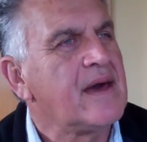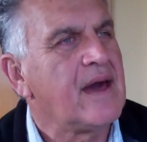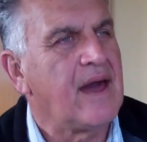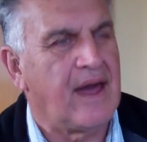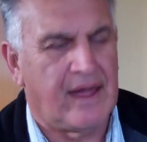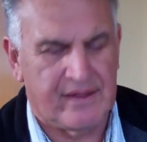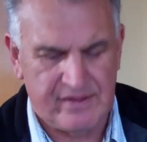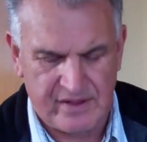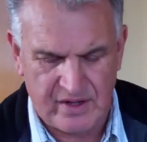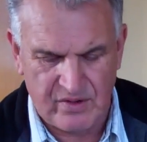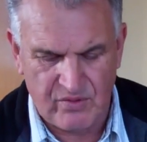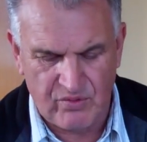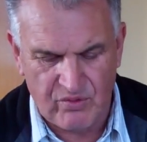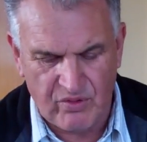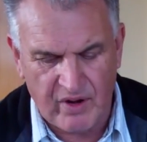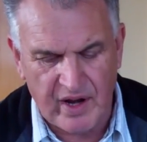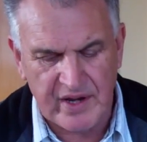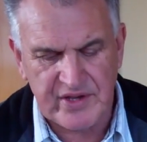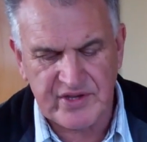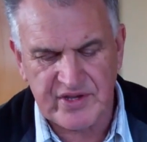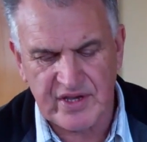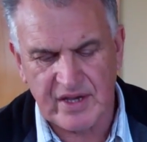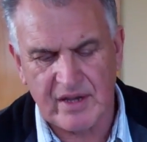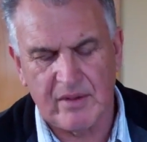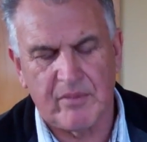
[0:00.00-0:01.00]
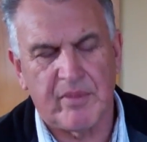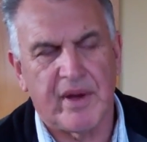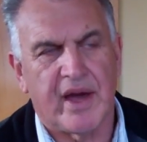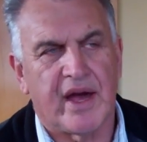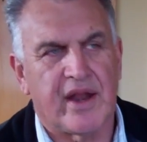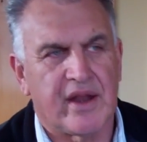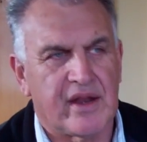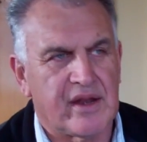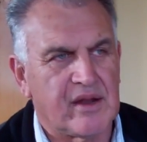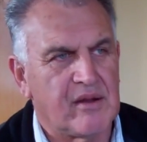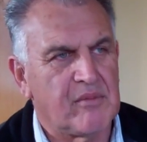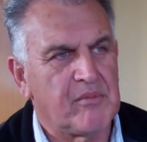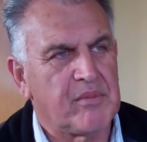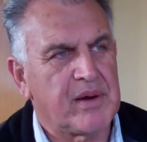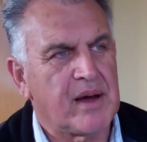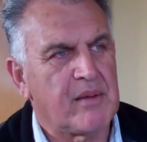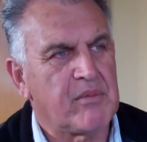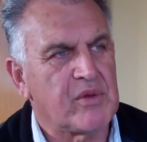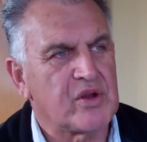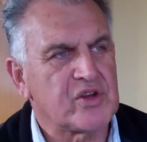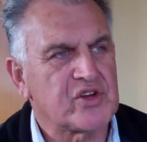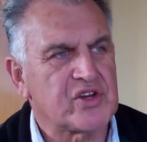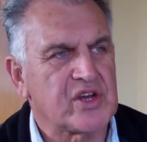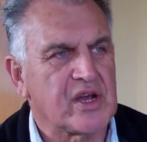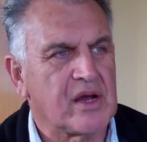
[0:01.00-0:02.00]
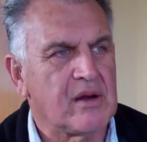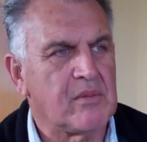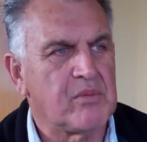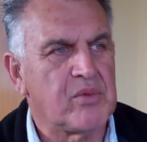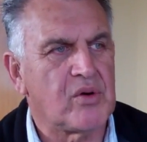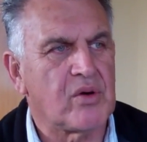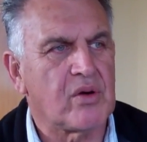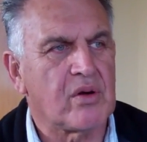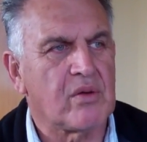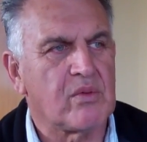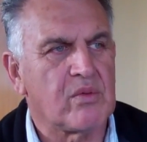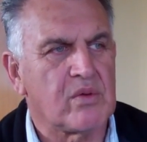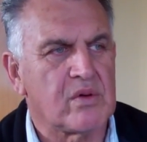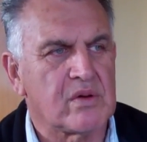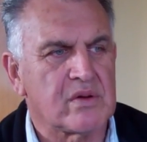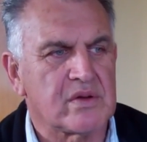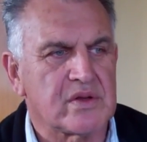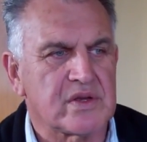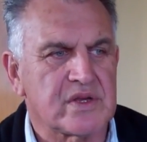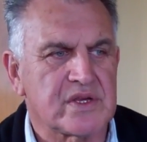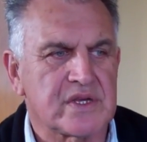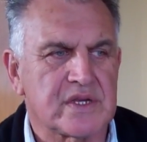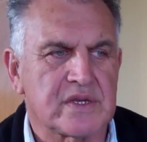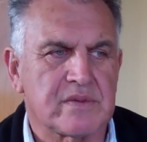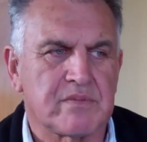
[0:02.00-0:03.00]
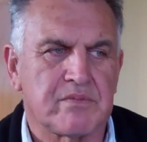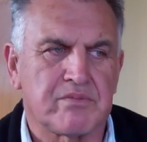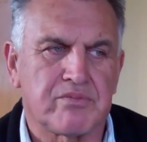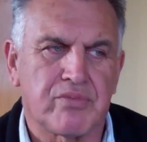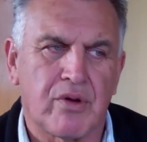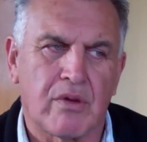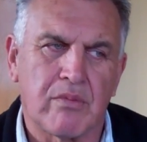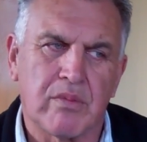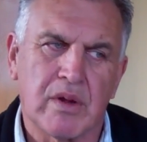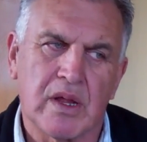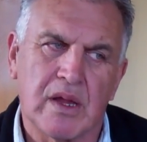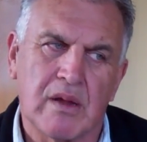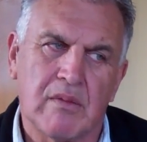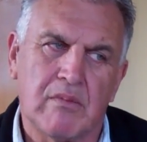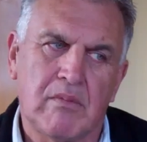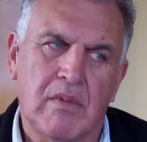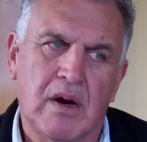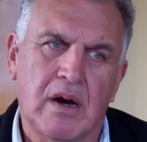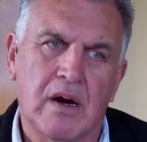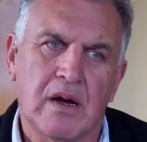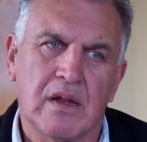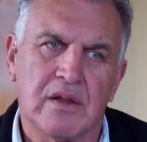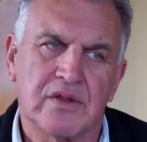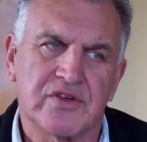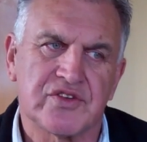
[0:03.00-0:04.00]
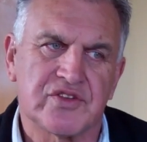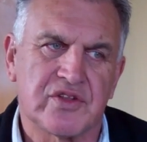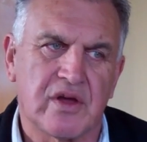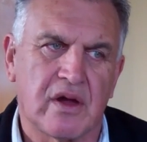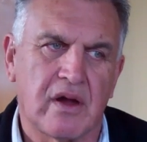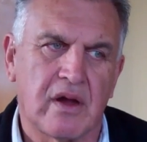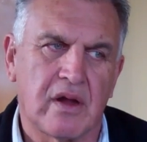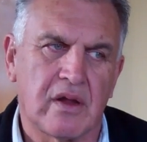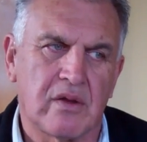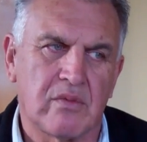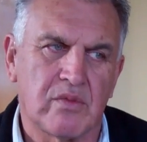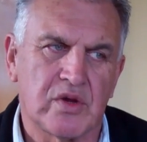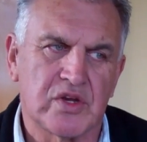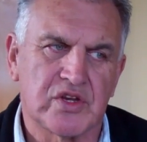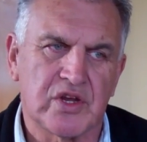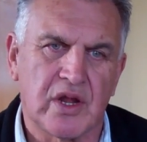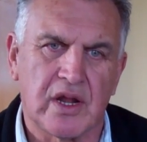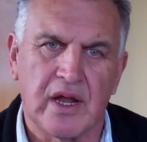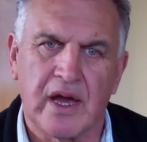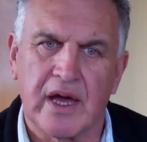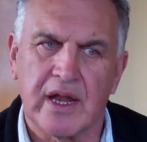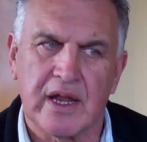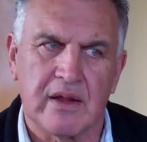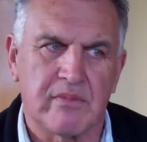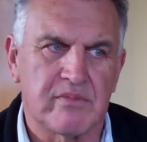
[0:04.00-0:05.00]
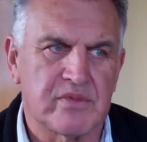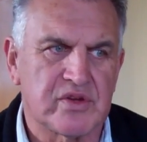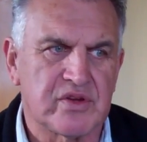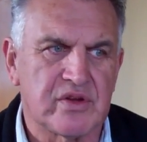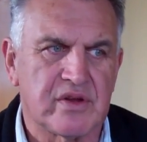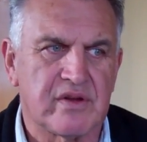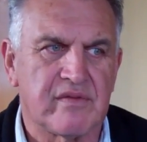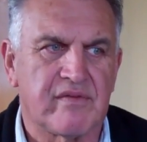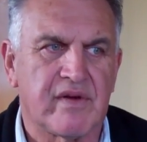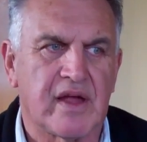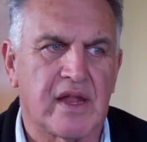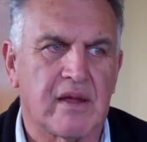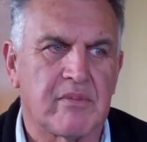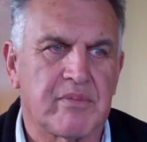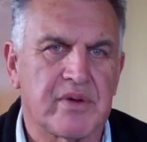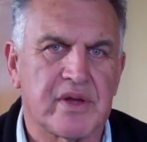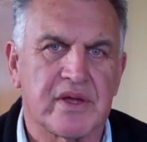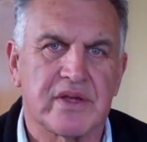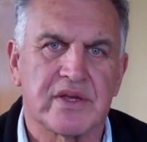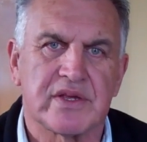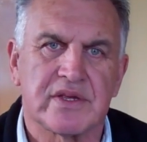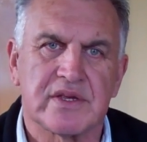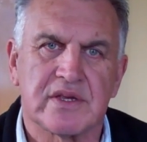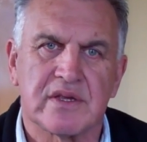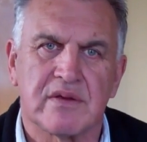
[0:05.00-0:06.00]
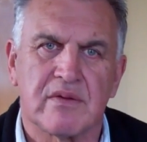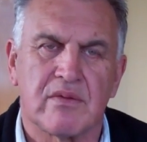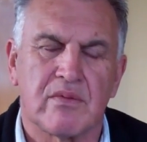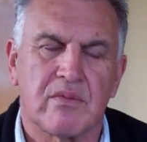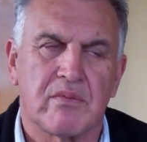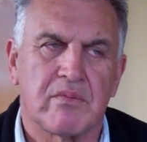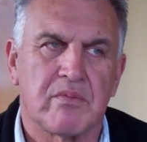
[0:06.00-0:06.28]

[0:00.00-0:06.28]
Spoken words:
and then writing about it and publishing a book was probably a milestone which allowed him to develop his